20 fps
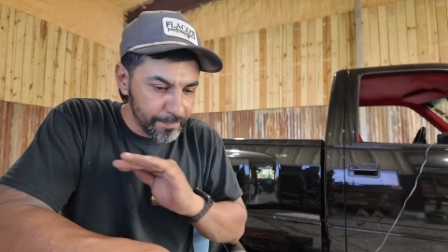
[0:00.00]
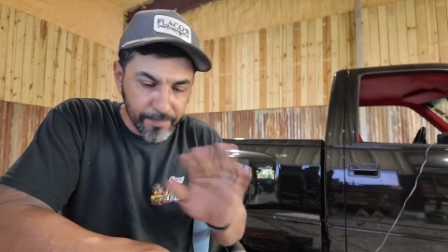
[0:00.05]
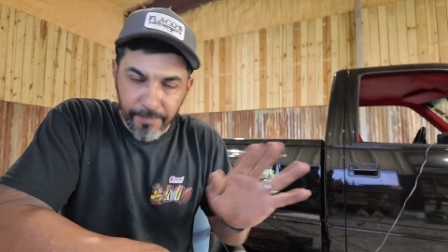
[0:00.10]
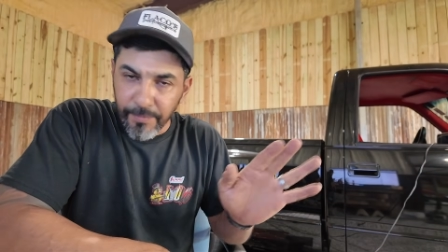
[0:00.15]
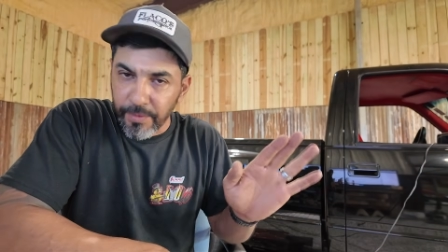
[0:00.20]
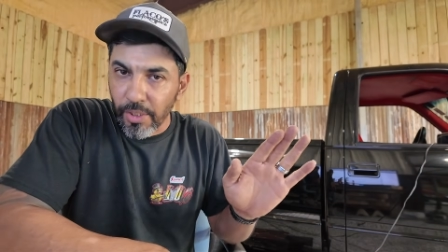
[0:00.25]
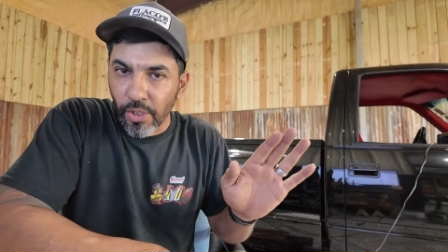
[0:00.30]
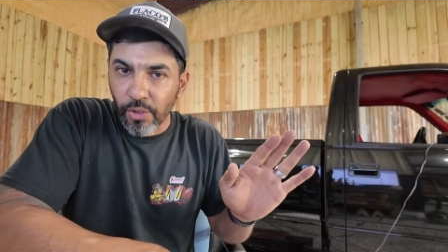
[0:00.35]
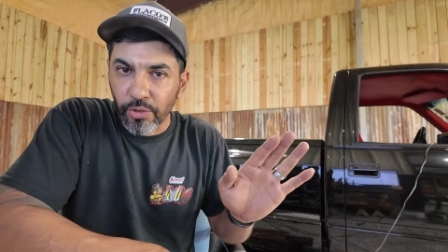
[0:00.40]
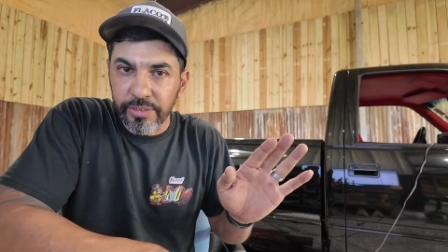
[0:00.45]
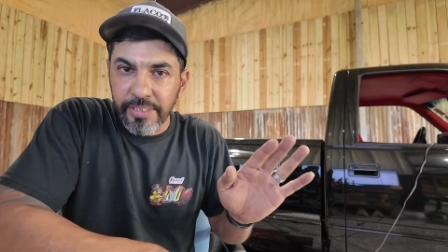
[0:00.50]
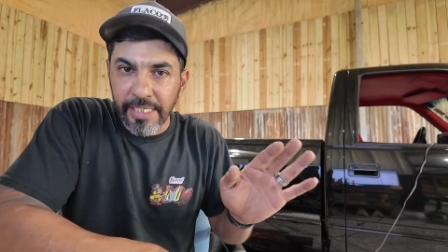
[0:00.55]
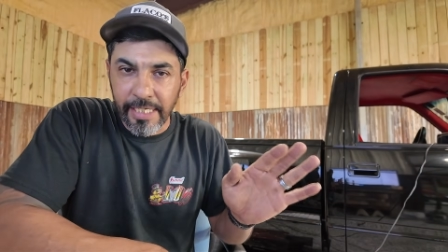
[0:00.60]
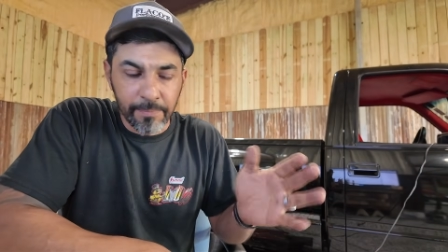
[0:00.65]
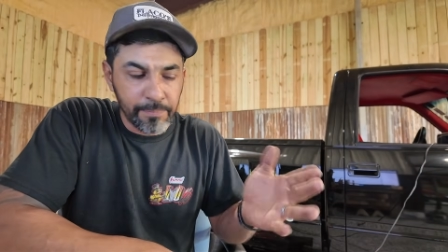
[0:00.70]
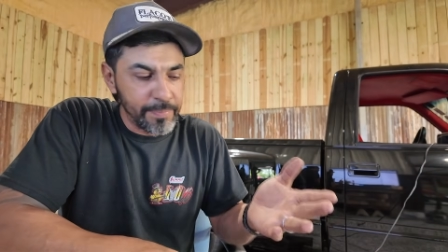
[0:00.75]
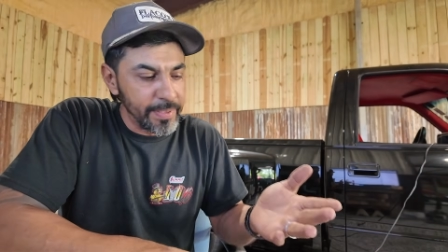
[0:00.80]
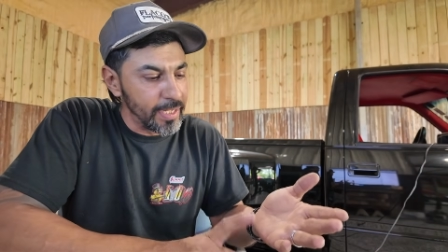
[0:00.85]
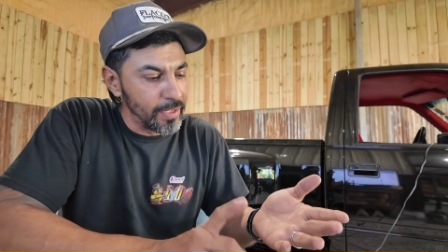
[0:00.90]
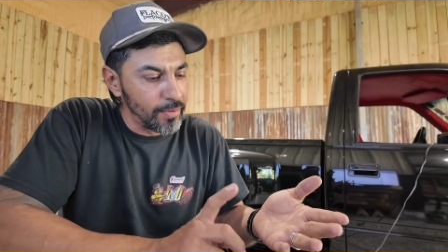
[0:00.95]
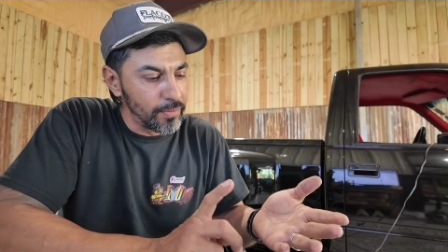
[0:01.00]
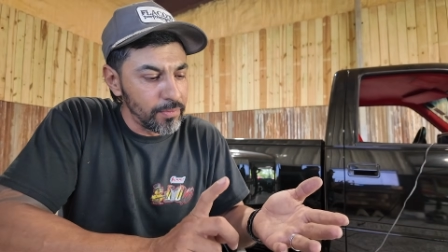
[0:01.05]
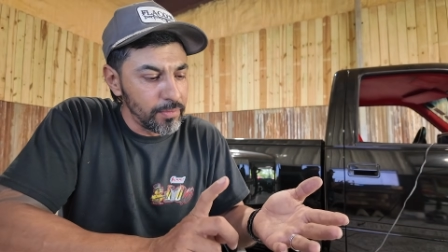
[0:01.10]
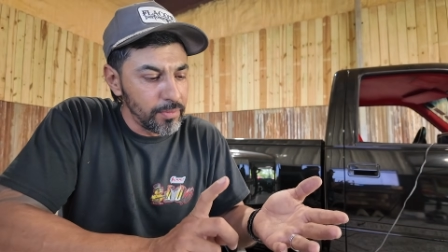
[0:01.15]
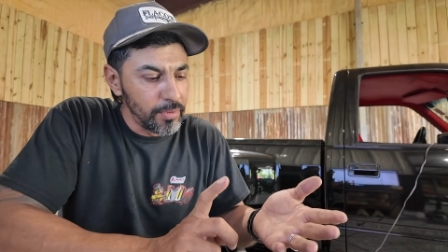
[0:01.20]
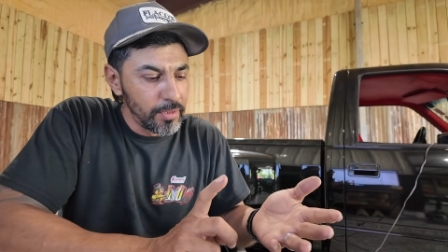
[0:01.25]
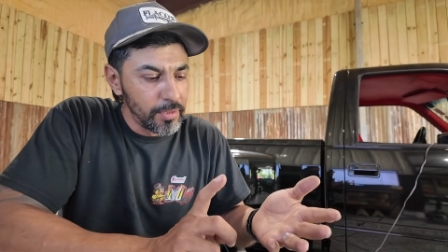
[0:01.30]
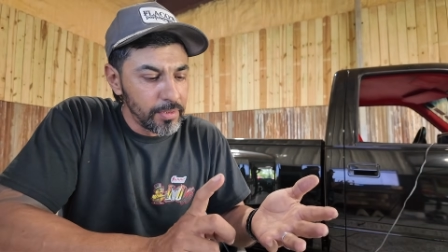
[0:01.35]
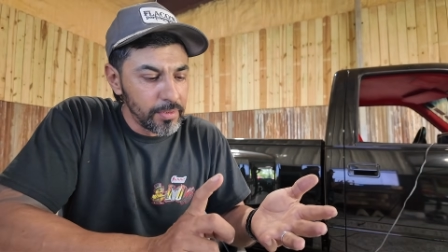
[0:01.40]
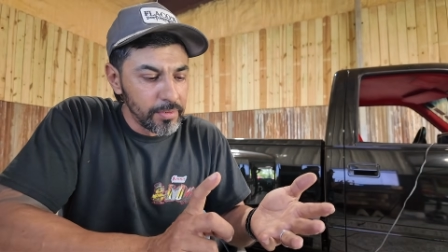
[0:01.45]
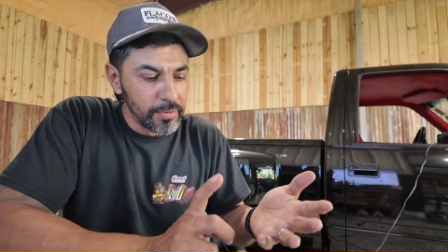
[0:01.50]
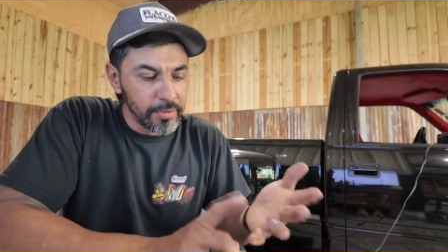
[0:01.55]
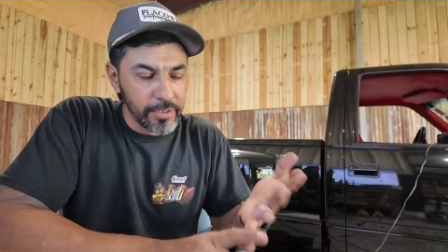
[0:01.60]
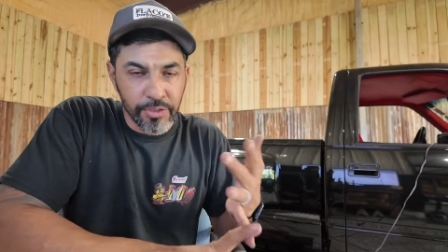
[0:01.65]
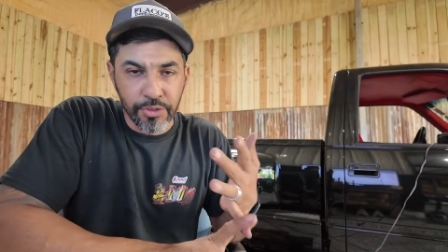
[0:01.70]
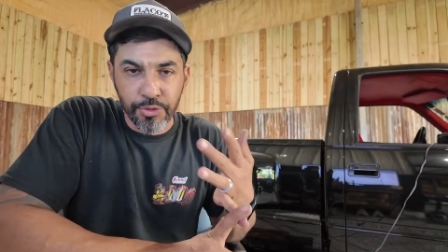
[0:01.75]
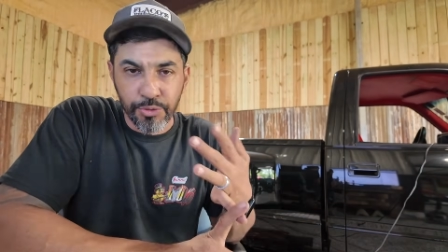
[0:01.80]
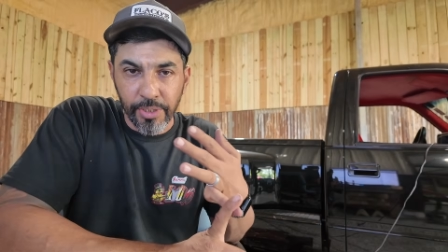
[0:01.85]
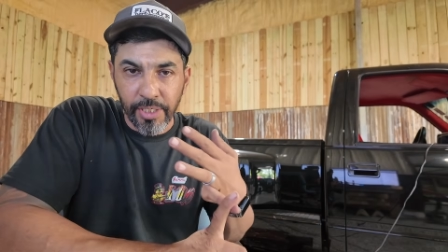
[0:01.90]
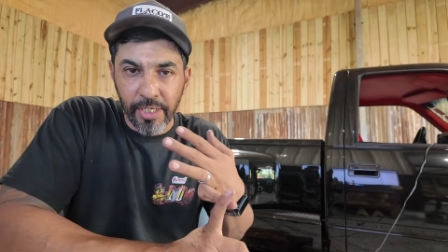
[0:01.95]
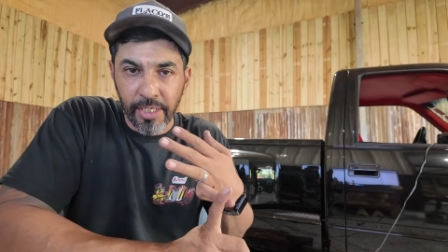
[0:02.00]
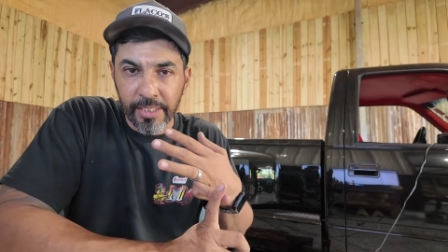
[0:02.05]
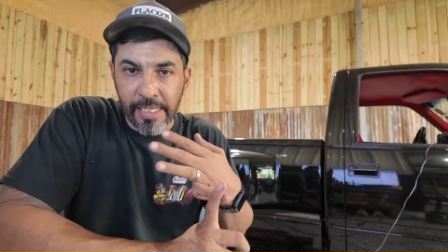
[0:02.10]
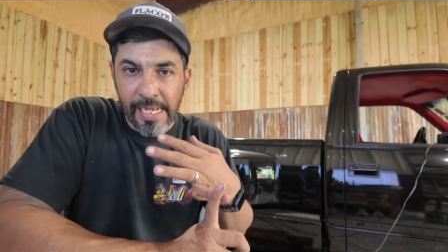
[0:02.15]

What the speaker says: no dead pedal. The truck